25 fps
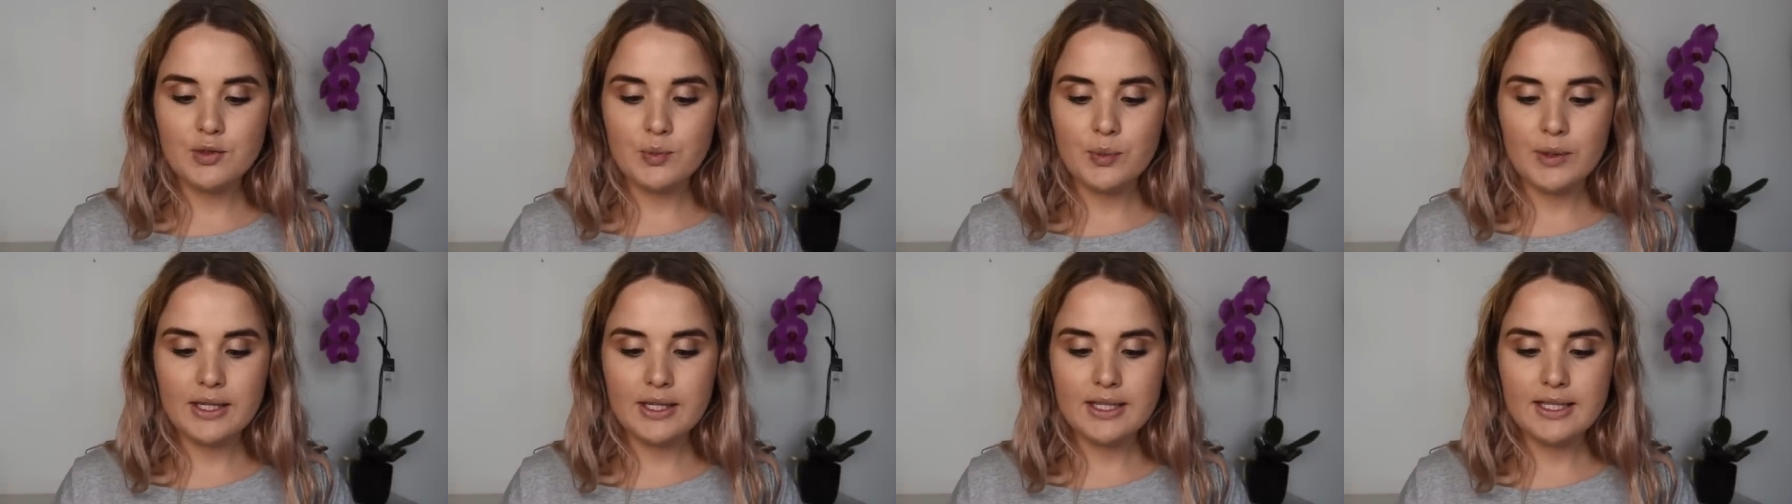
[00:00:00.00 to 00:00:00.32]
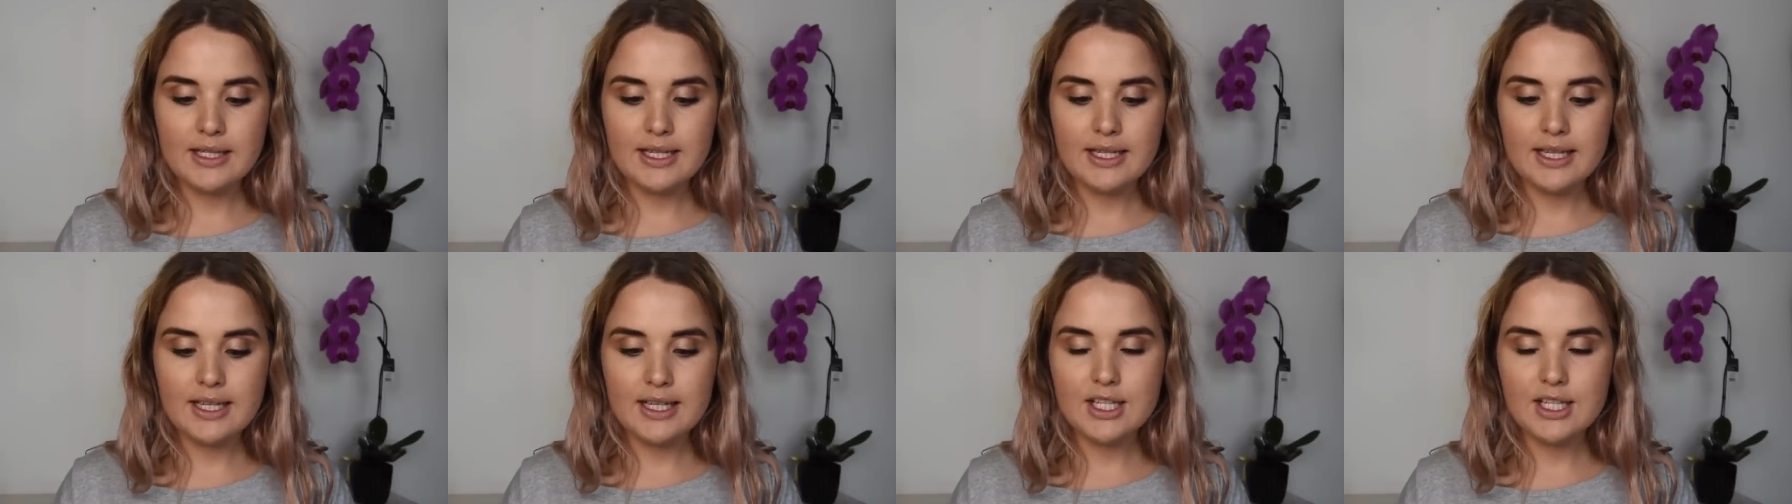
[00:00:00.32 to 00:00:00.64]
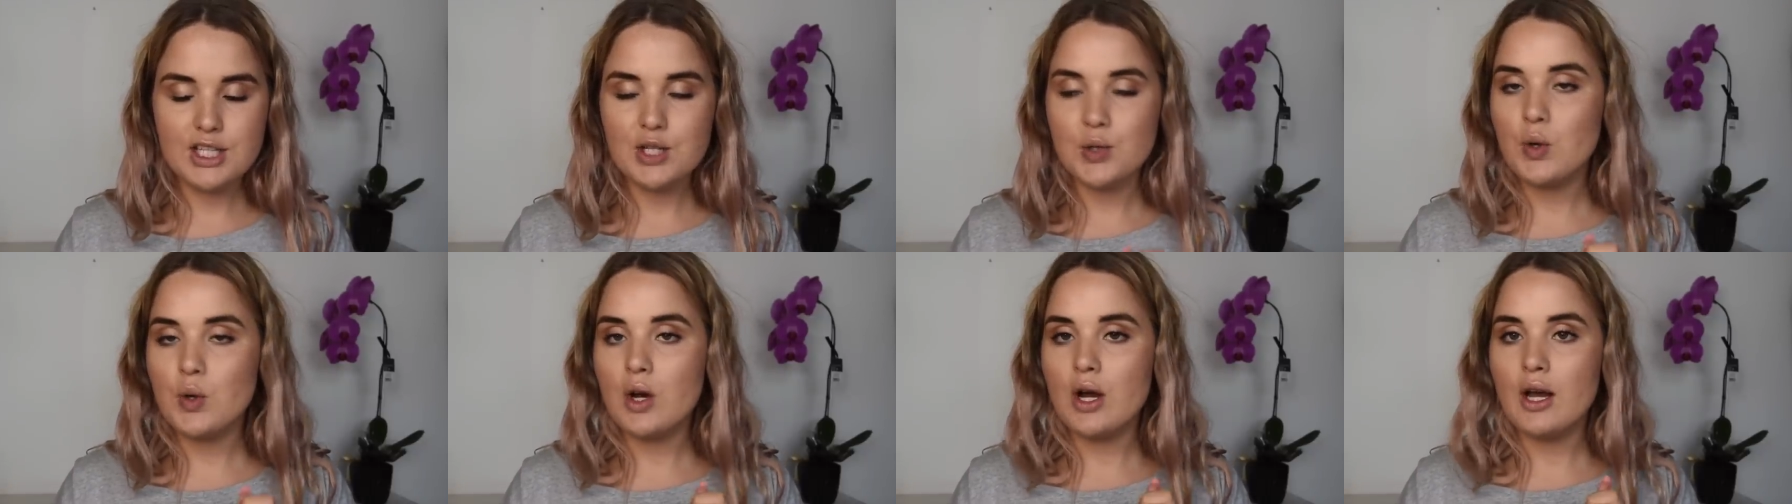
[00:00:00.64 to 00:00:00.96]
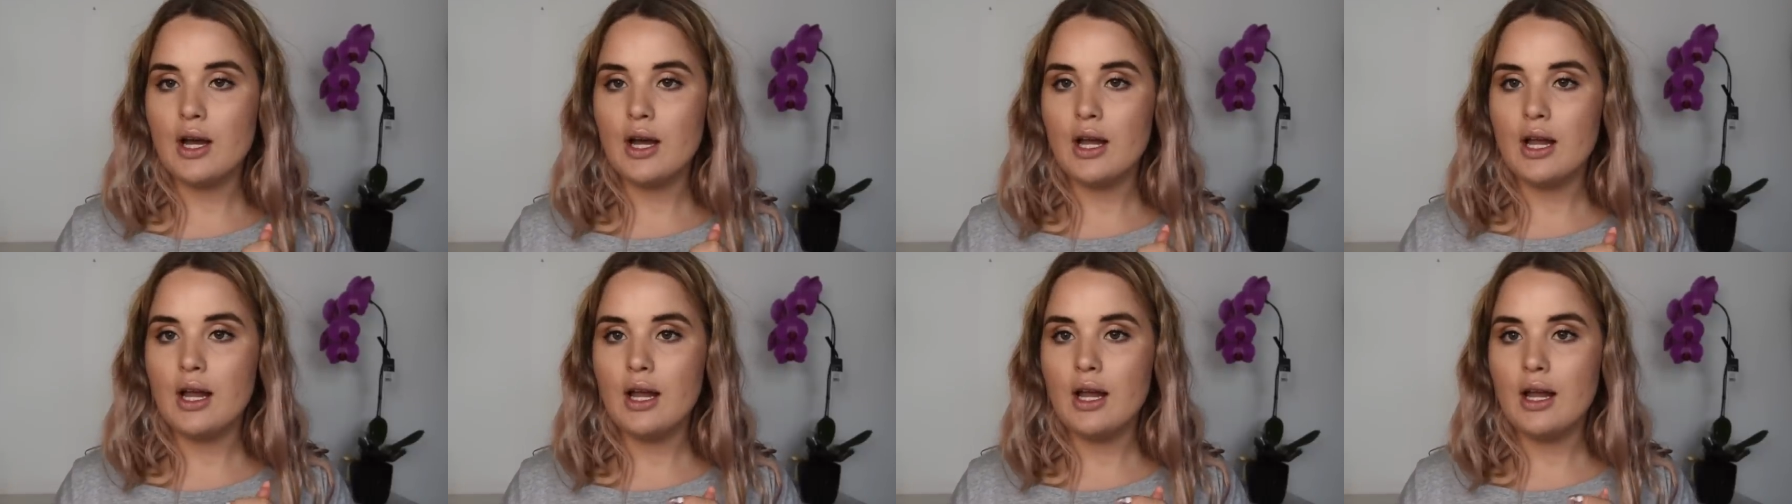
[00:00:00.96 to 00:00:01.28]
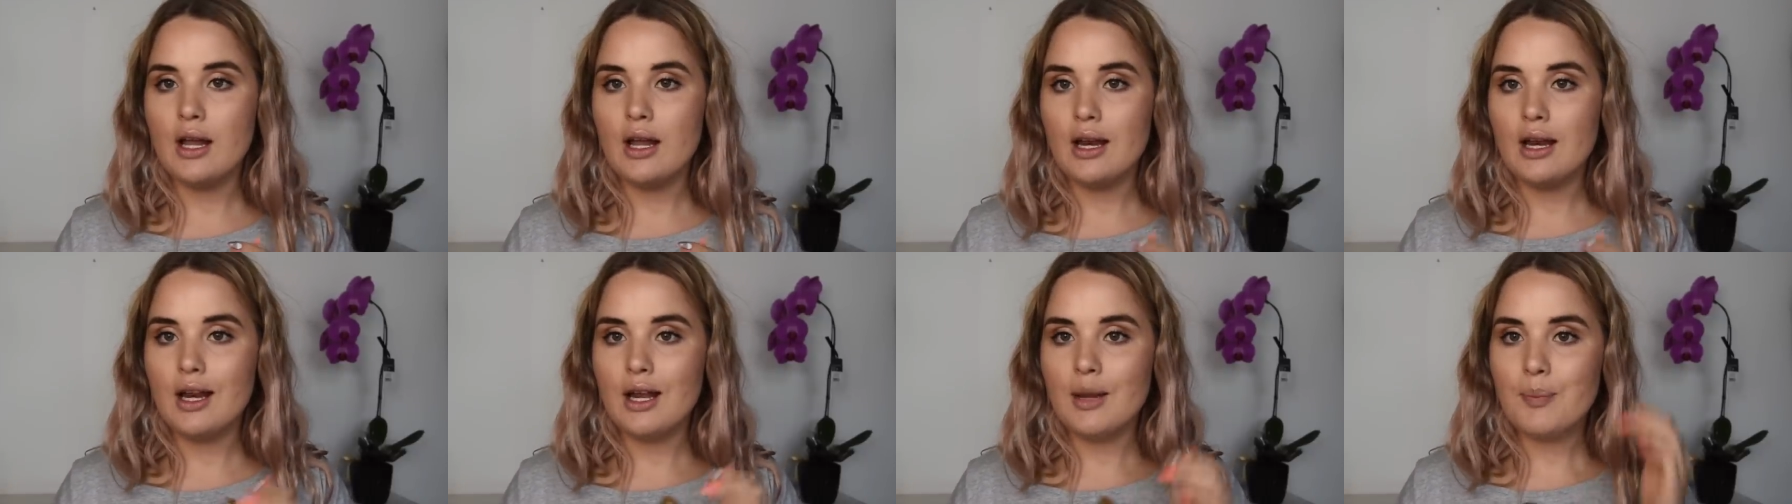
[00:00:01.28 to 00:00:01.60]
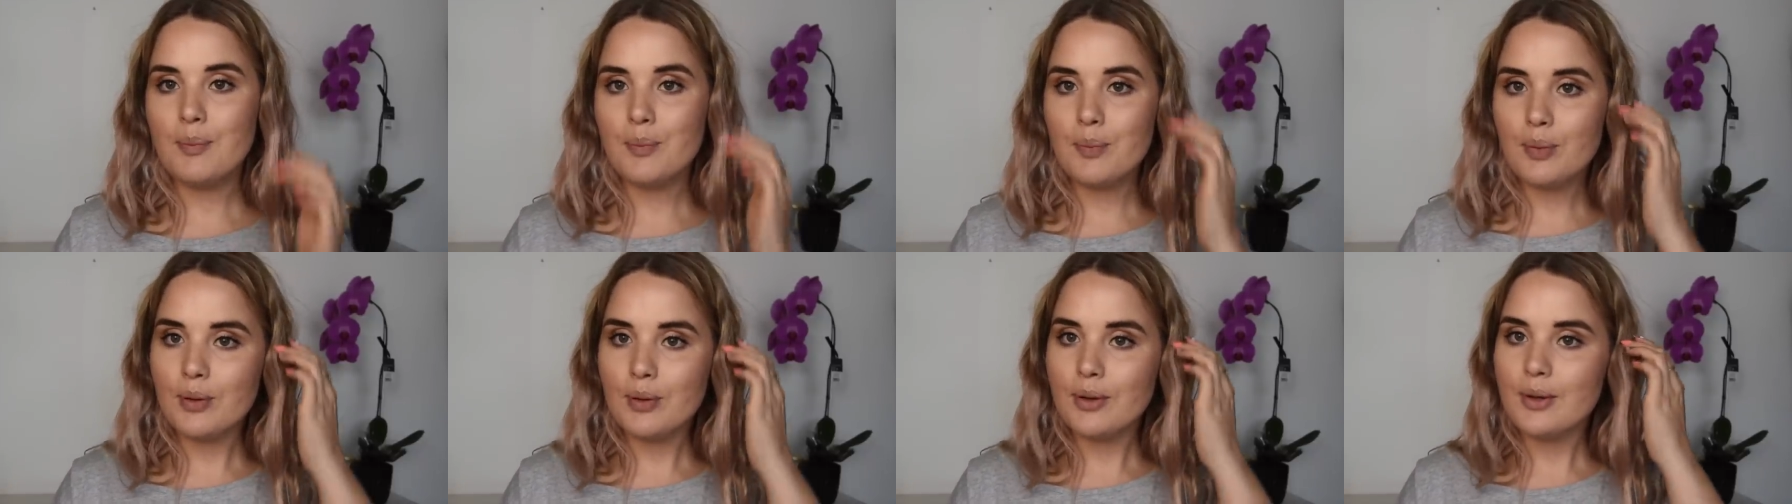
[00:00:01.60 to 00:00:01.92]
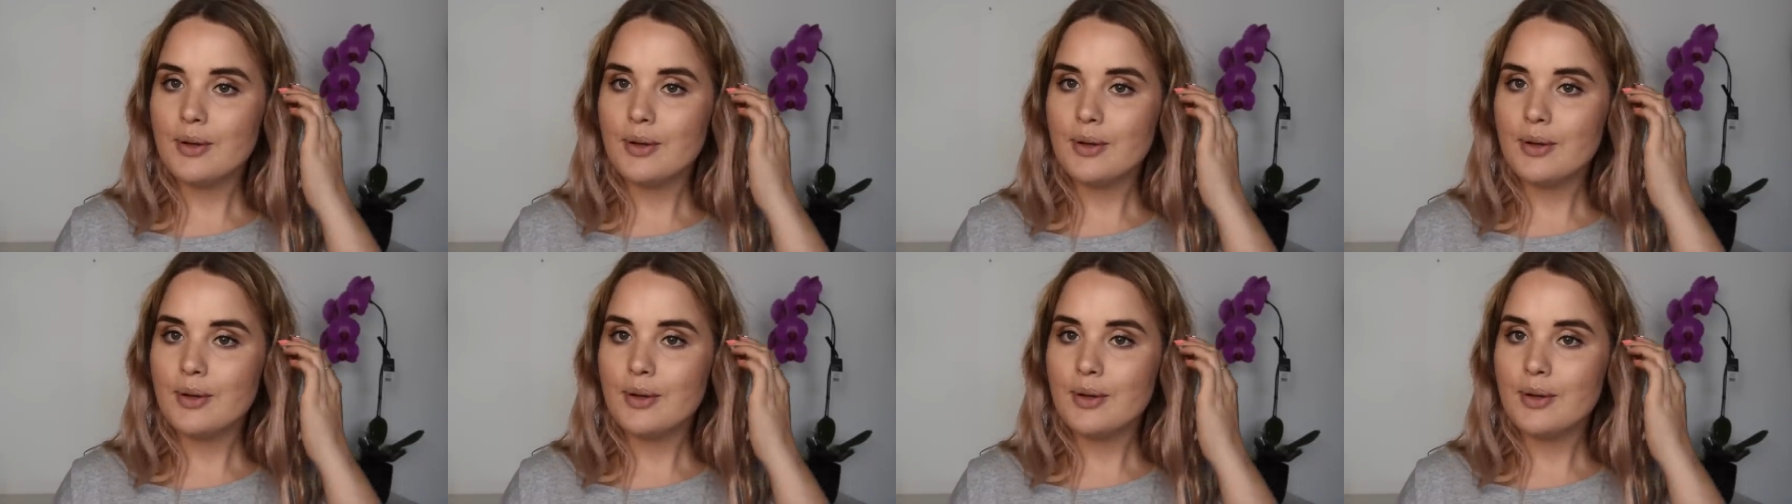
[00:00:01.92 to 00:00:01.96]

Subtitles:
ones is a lip.